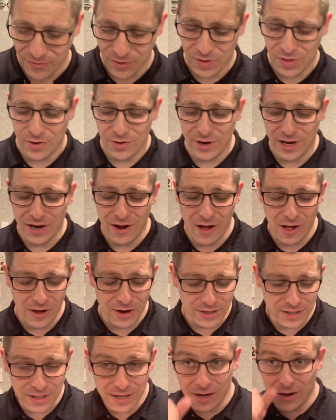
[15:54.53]
for
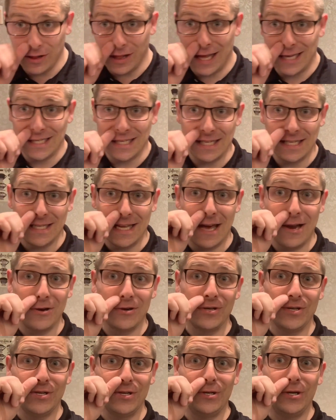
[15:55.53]
$30, a classic
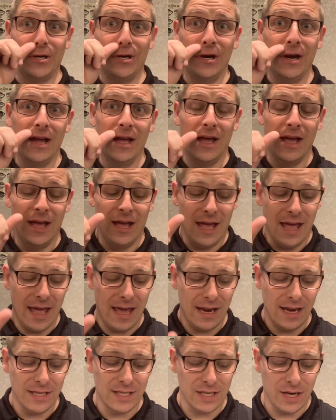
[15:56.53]
Saturn shooter,
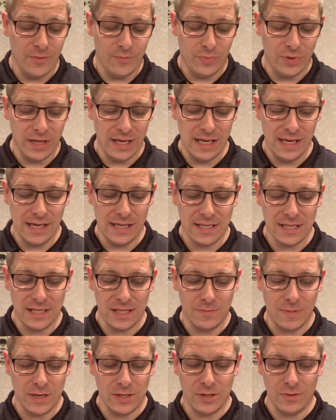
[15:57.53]
and it's complete. It's a
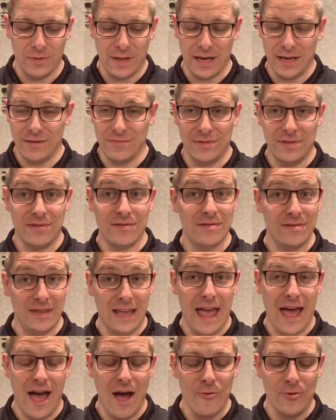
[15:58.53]
special, like,
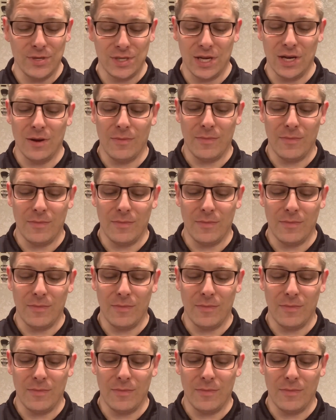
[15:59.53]
yeah, I was gonna